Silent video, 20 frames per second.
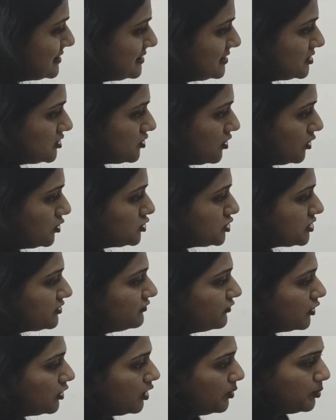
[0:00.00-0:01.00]
the
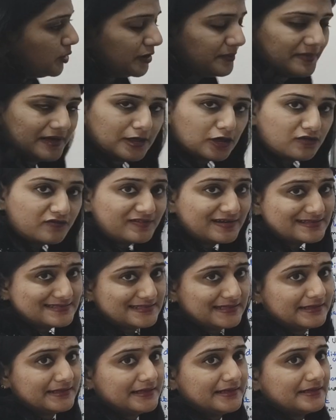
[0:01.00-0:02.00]
resolution for appointment of
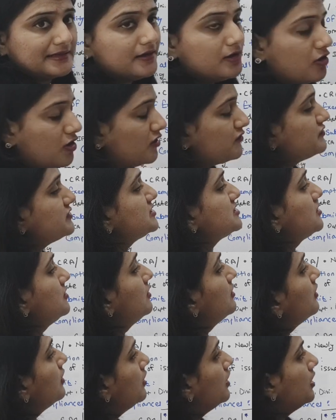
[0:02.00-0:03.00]
designated
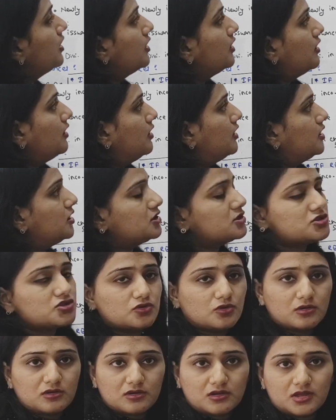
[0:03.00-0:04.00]
officer.
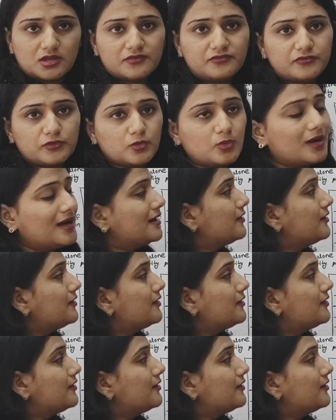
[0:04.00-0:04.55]
So if you